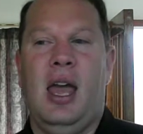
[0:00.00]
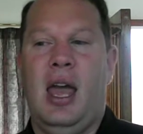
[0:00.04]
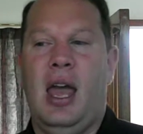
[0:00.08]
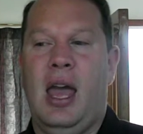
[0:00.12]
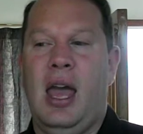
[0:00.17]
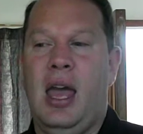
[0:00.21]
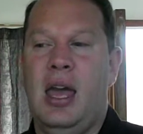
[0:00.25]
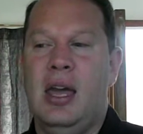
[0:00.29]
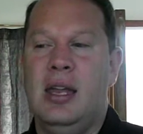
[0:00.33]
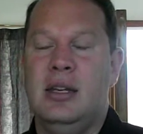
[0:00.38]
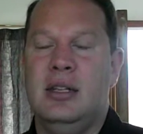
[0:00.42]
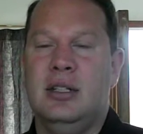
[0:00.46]

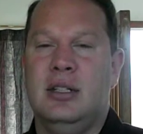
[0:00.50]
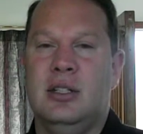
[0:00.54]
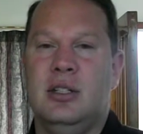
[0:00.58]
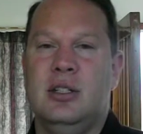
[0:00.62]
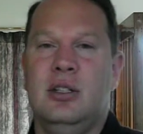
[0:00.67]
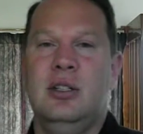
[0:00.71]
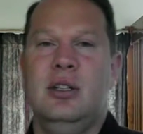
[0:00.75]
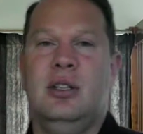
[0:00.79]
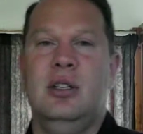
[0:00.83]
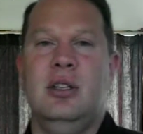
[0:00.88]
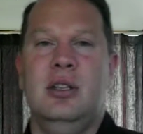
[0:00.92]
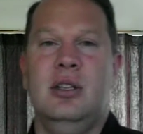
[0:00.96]
And
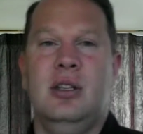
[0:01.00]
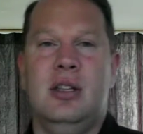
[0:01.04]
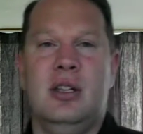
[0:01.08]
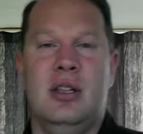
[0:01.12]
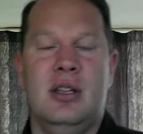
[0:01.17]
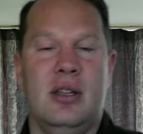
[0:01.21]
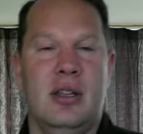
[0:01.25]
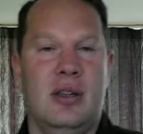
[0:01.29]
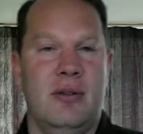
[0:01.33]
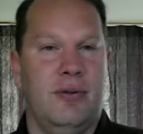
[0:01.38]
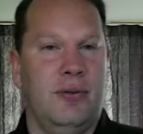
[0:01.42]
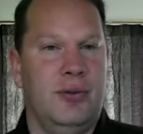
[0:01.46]

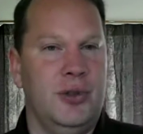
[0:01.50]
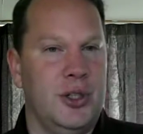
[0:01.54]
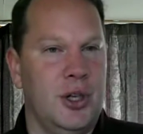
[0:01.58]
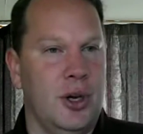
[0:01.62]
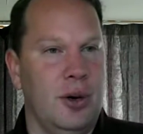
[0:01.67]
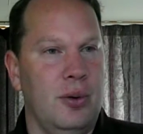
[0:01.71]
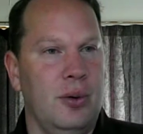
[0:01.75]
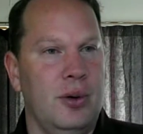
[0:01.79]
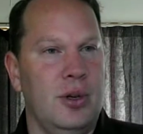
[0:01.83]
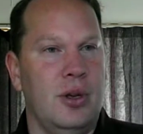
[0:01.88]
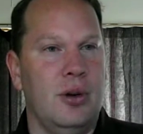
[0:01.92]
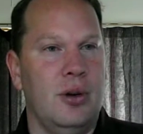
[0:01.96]
the
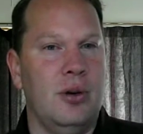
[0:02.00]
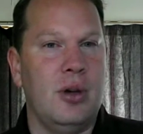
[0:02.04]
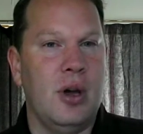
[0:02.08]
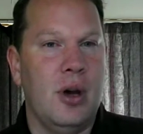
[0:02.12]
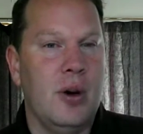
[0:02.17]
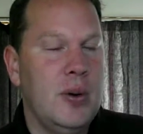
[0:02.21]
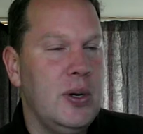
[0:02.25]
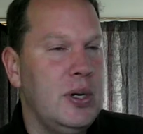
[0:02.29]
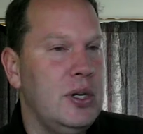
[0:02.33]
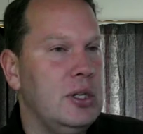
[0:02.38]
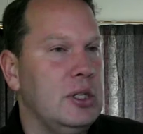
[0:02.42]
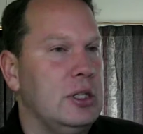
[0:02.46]
so you
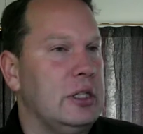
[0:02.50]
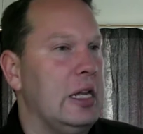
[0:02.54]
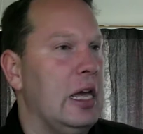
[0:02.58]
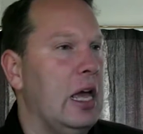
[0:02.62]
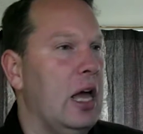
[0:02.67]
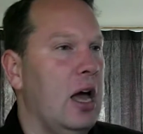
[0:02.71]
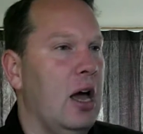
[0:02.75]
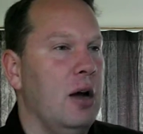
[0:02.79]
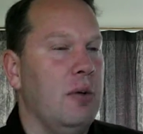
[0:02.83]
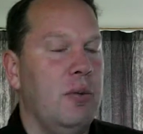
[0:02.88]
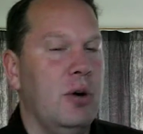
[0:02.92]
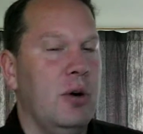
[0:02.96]
go and you say,
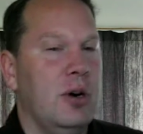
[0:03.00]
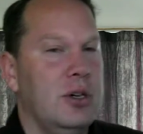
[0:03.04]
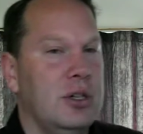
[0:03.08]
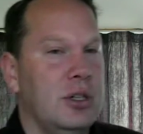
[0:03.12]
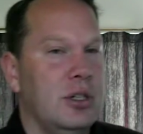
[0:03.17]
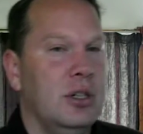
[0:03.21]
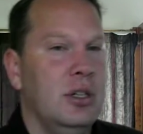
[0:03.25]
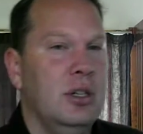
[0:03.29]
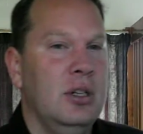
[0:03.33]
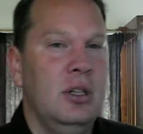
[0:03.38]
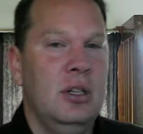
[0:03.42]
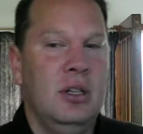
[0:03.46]
I
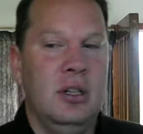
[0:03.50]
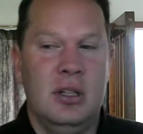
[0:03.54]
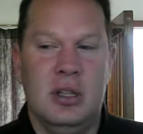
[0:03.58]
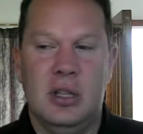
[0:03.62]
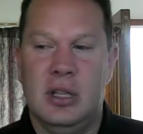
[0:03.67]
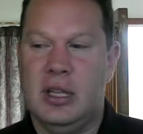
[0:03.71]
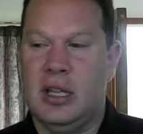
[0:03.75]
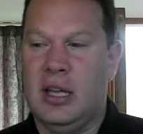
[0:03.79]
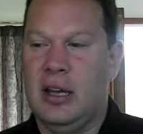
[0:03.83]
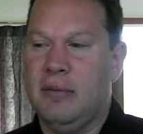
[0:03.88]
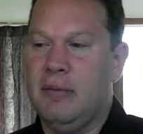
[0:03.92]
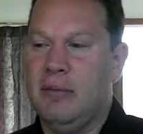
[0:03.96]
want
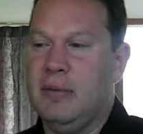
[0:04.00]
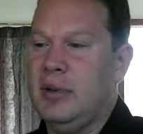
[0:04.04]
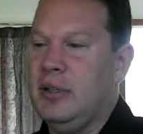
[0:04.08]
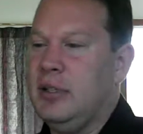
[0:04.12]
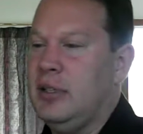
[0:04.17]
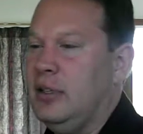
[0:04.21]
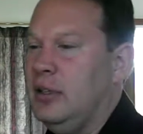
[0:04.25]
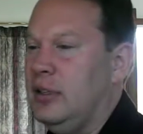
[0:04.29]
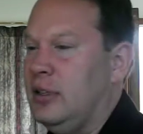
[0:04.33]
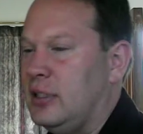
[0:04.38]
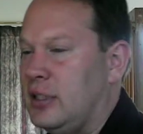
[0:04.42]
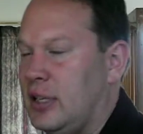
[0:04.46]
the government
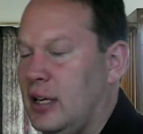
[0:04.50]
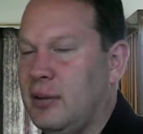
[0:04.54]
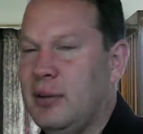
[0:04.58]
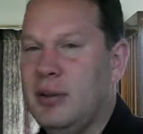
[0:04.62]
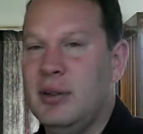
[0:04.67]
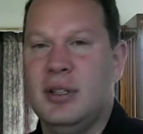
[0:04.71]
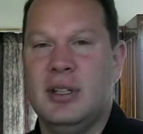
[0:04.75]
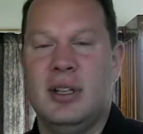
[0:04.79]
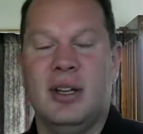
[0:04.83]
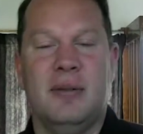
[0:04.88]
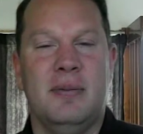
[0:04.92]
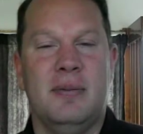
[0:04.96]
to do this, I
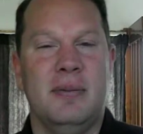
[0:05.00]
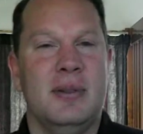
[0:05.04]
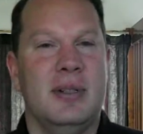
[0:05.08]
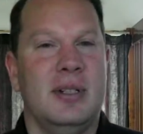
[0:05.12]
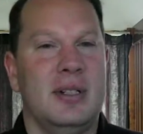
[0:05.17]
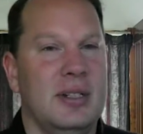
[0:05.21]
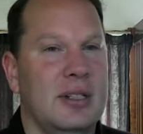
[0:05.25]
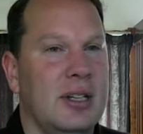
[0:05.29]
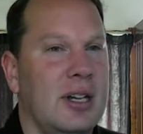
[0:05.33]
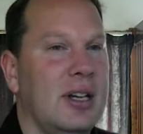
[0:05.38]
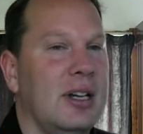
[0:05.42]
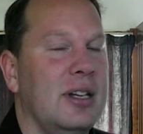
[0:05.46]
want the government
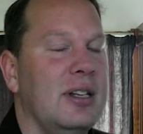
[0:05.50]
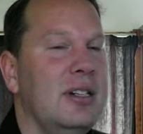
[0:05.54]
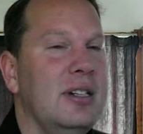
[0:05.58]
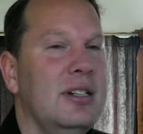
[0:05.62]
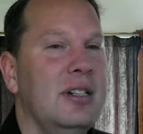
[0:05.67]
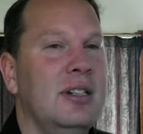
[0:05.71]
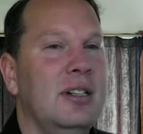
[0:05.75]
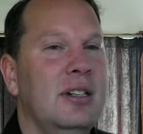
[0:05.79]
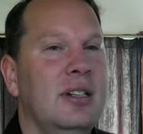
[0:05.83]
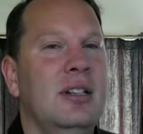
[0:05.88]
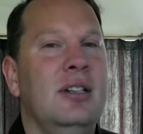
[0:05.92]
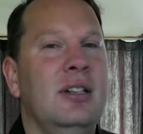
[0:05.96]
to that.
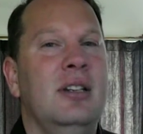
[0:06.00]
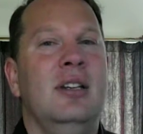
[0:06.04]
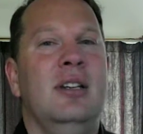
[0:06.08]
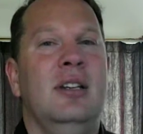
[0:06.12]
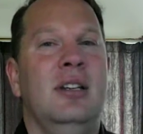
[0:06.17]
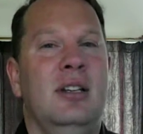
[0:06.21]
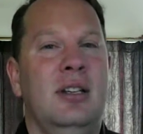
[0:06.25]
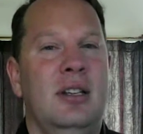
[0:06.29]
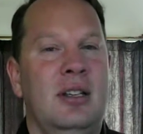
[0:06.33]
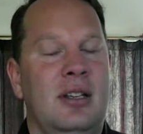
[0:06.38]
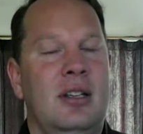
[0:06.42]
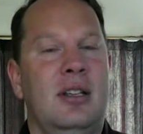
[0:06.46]

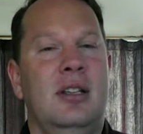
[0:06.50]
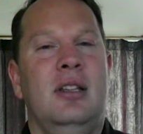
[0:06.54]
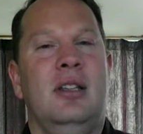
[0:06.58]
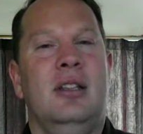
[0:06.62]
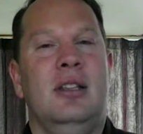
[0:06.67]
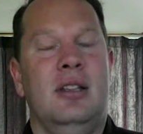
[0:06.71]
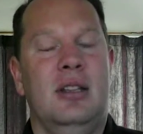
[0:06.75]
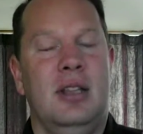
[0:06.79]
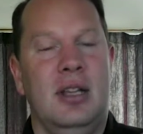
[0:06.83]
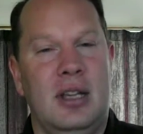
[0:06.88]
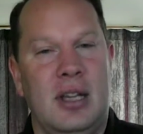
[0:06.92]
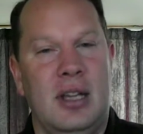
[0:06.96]

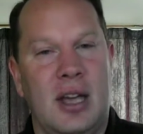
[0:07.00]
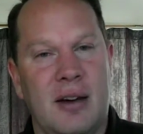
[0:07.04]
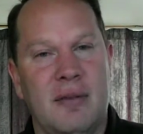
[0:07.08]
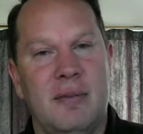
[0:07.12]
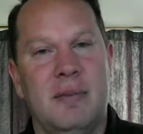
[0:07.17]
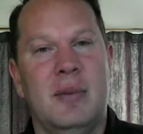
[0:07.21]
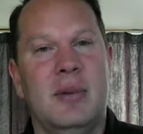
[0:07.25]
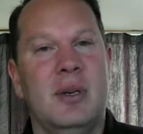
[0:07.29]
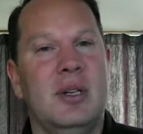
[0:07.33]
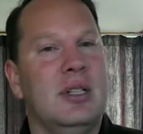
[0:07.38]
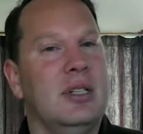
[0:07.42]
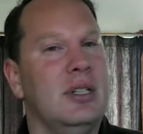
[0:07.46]
The
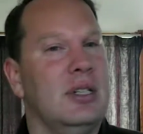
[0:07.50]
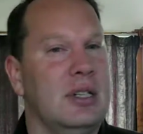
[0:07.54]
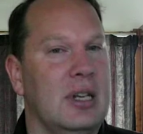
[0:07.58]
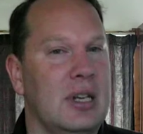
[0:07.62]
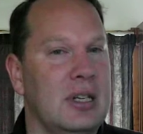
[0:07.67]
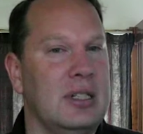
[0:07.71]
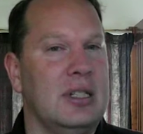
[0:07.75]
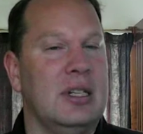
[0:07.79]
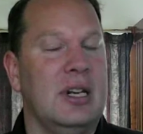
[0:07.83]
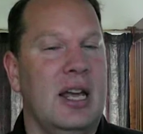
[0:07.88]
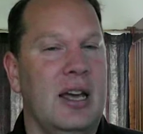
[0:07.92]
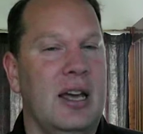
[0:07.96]
government
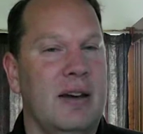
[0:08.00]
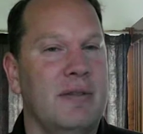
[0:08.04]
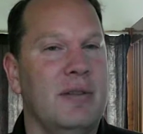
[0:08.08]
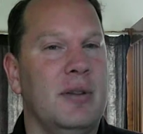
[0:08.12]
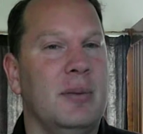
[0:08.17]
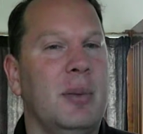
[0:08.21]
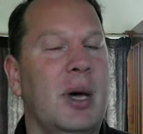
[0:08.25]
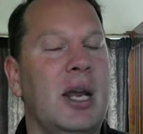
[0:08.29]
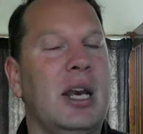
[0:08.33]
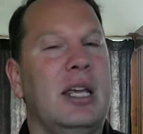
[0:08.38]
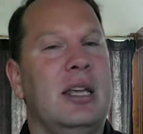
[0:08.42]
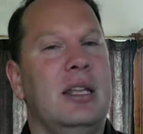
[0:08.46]
doesn't have the
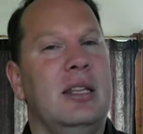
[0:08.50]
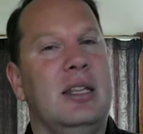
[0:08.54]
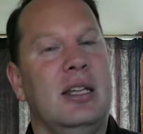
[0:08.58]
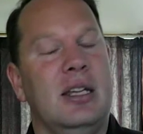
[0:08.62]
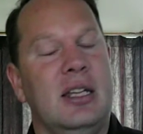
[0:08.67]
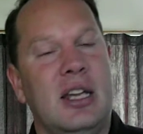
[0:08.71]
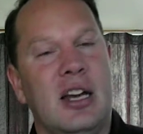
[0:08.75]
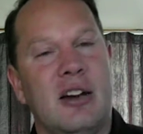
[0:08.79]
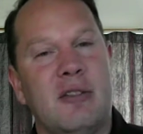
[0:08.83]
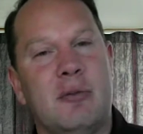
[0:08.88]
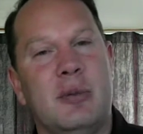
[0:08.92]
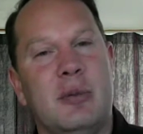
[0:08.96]
money. The
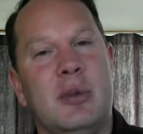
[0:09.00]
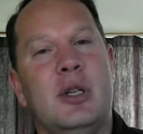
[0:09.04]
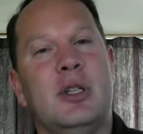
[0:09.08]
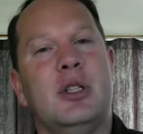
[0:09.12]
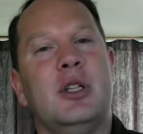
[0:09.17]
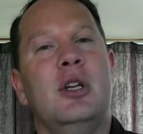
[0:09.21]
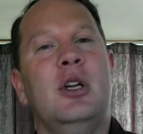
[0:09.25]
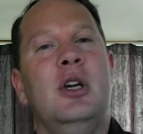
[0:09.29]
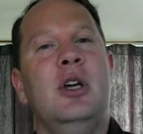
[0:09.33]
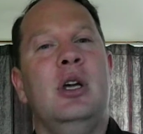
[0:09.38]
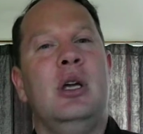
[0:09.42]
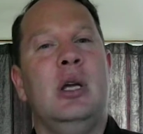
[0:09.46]

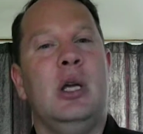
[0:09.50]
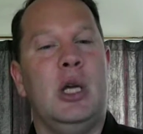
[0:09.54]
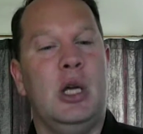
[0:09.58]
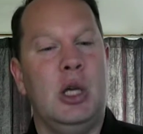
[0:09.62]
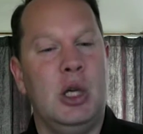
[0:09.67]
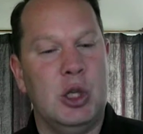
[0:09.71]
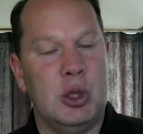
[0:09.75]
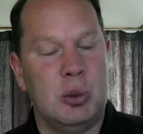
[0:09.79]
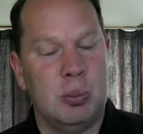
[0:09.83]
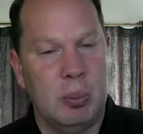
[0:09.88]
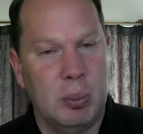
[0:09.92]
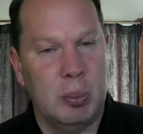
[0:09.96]
government
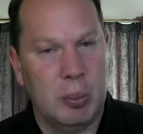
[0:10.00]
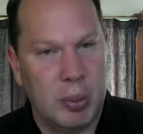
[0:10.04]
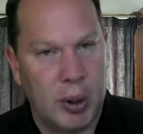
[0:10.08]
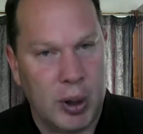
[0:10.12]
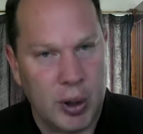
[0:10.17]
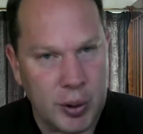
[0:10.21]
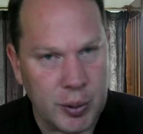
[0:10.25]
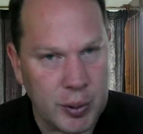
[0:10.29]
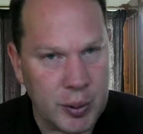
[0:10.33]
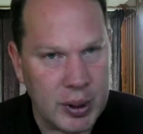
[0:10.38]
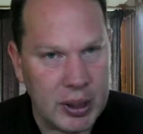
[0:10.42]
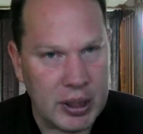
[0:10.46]
is
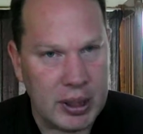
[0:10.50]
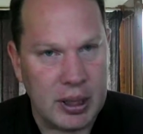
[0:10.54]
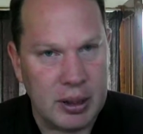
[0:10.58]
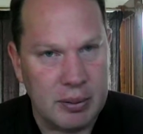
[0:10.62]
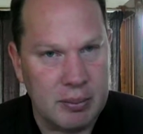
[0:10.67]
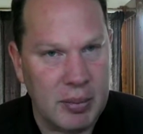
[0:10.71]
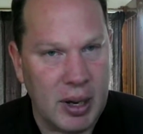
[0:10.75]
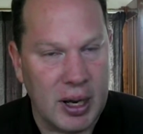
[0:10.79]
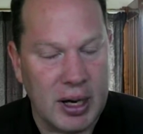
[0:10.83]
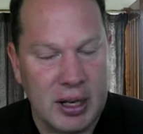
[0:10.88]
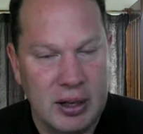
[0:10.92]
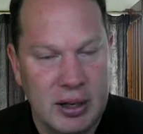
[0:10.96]
borrowing
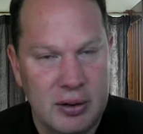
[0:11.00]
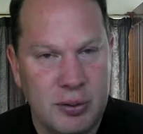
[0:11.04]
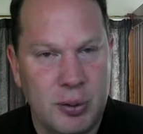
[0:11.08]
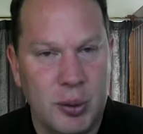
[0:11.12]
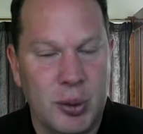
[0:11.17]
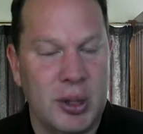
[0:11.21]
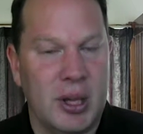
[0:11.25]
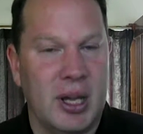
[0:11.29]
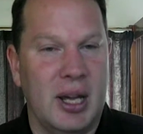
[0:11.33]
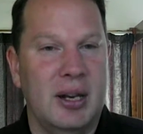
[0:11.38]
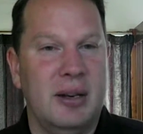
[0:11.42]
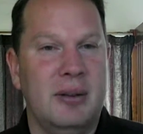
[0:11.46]
money
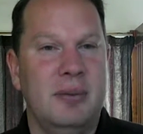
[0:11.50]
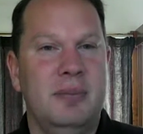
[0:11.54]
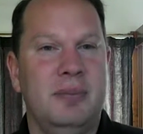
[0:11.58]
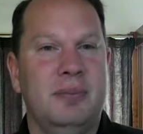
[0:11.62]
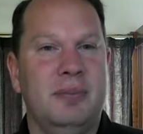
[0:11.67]
for that.